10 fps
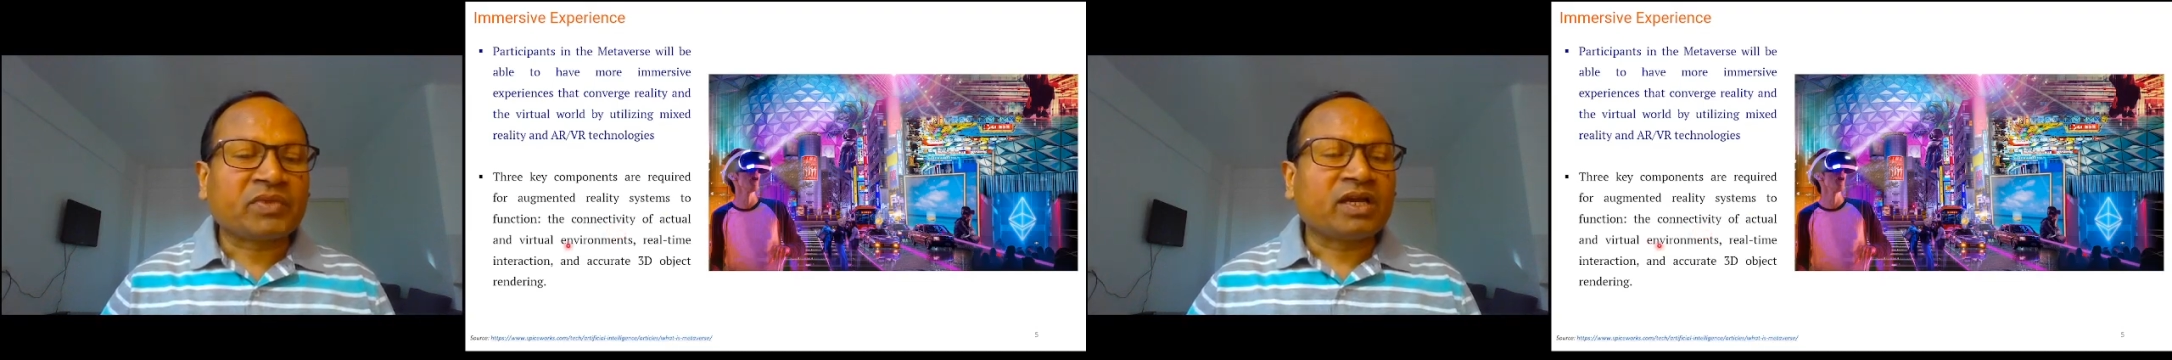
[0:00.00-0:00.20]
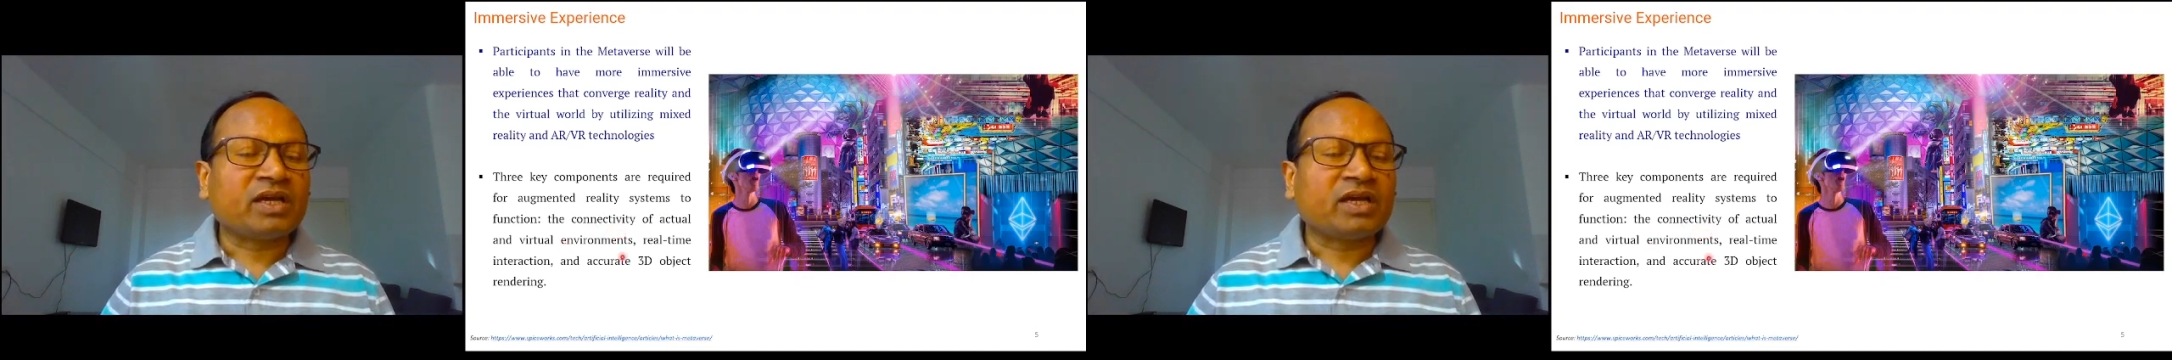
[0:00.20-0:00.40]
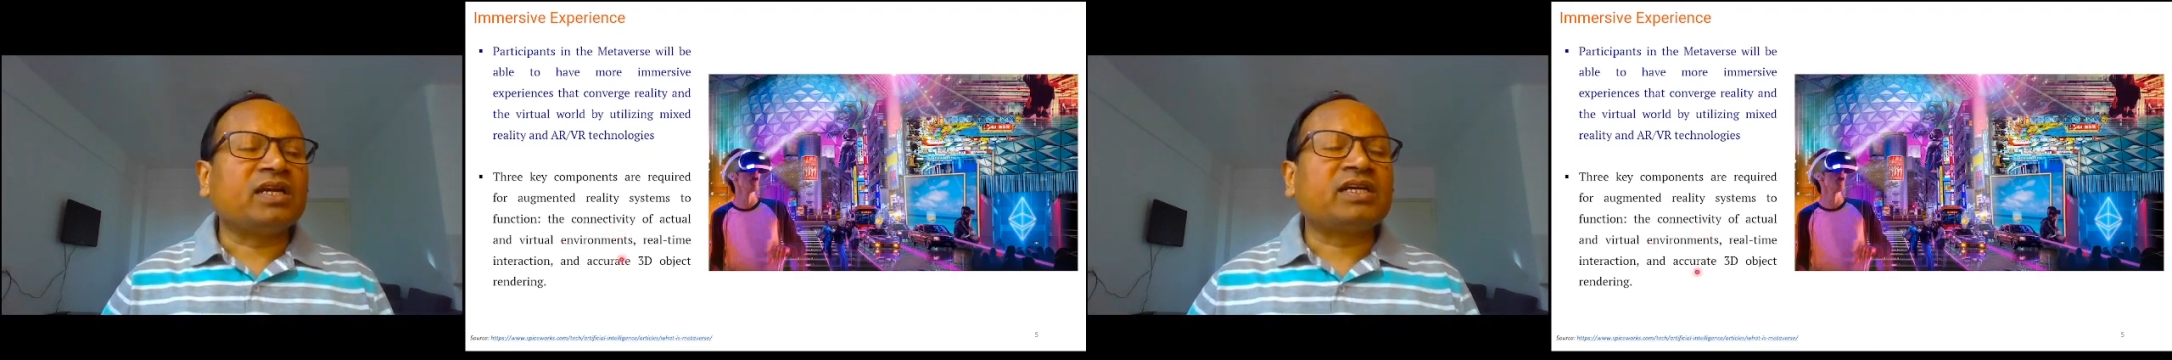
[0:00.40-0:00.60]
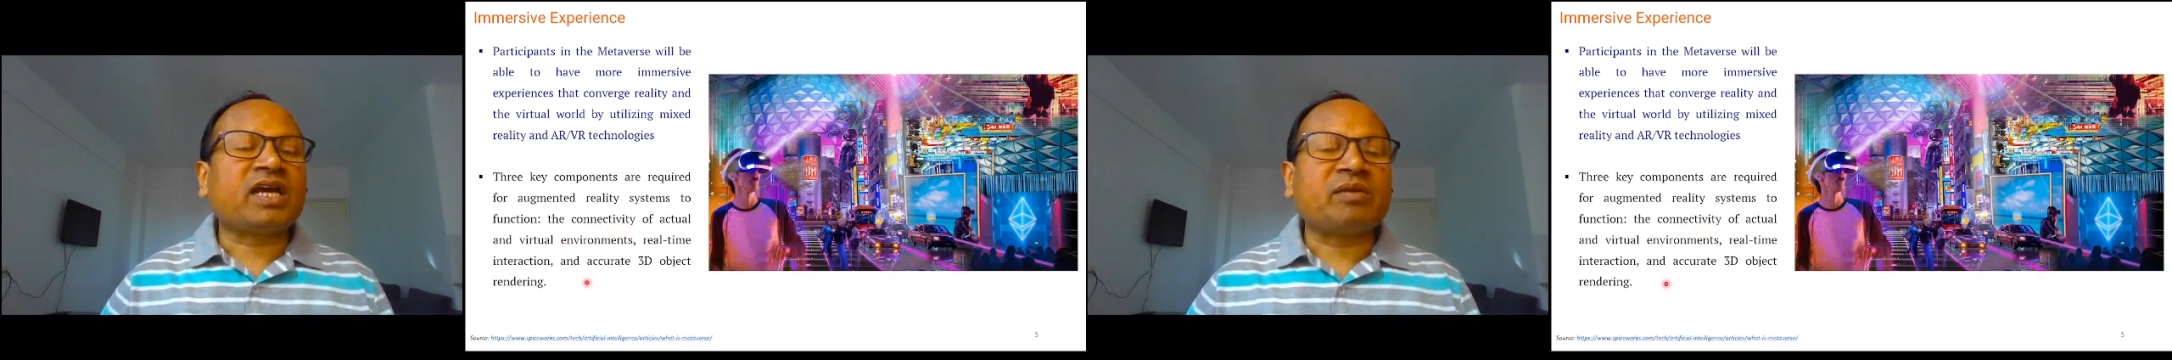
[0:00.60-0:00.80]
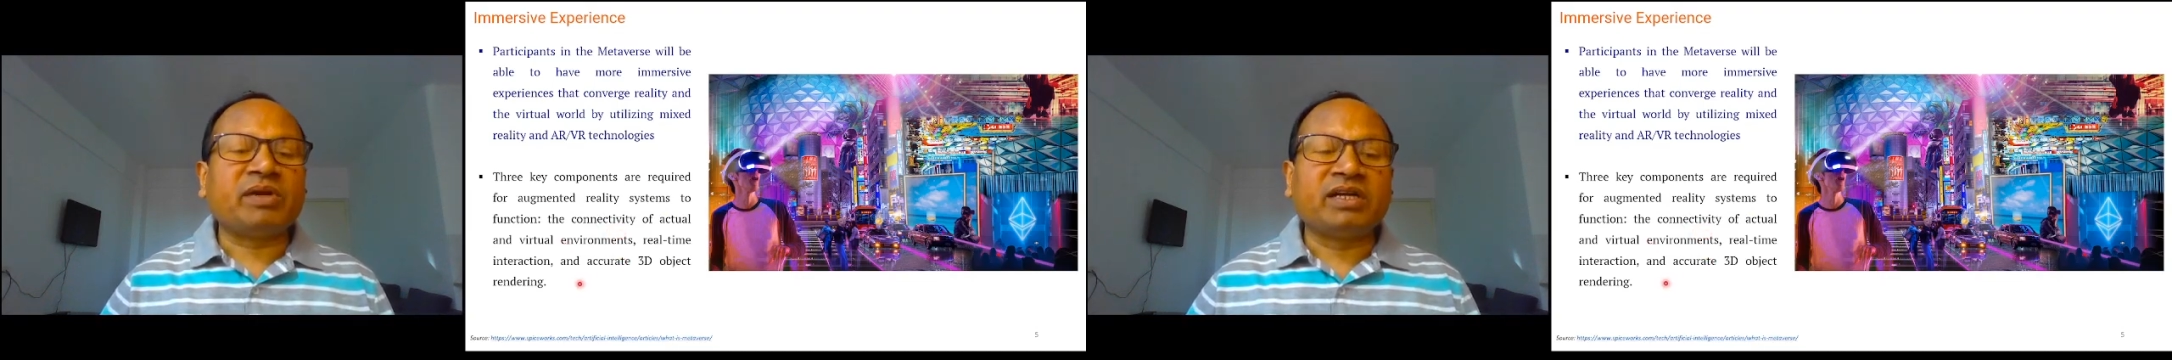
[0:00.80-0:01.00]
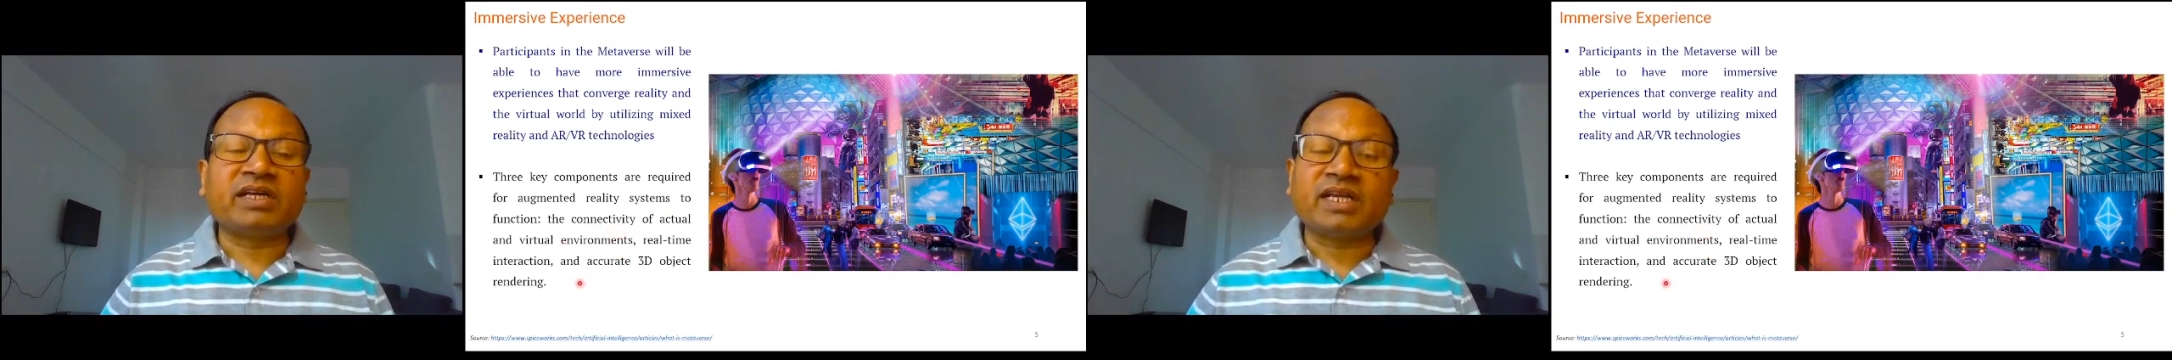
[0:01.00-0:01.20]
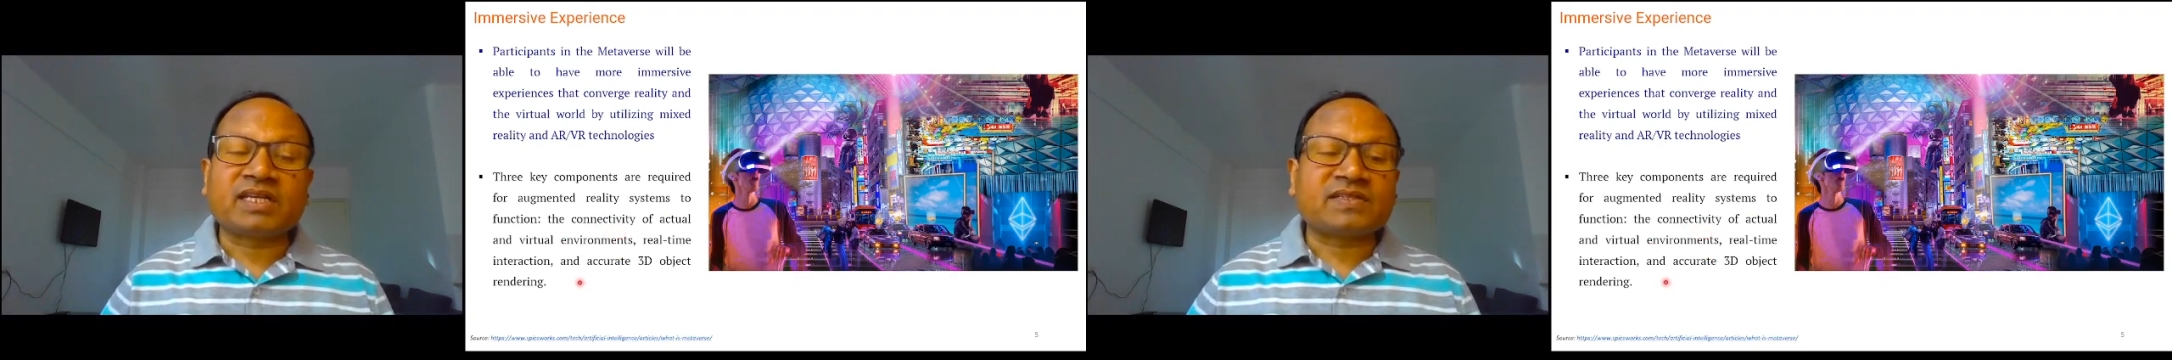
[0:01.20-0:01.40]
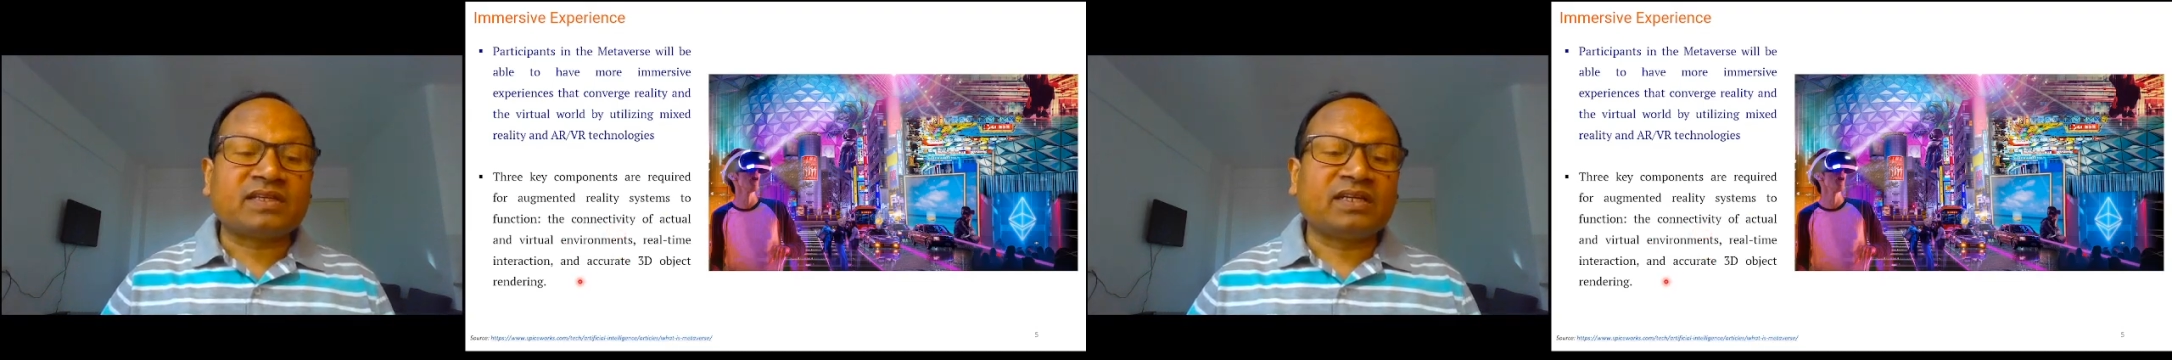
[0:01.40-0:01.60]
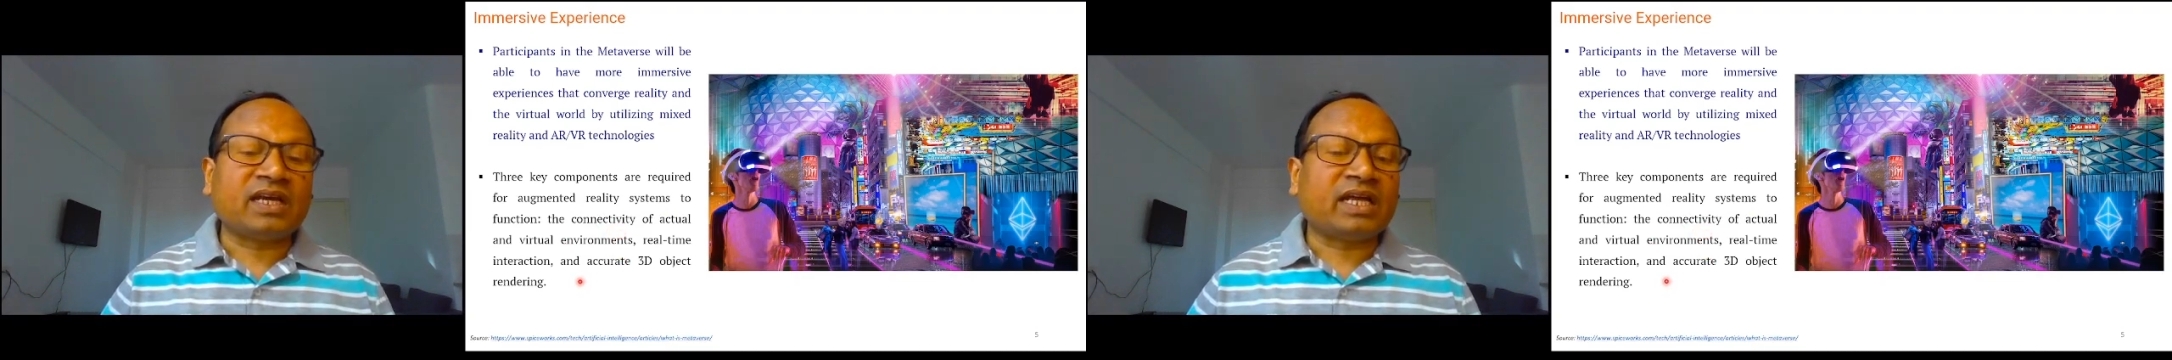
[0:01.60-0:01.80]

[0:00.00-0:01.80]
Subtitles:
real-time interaction,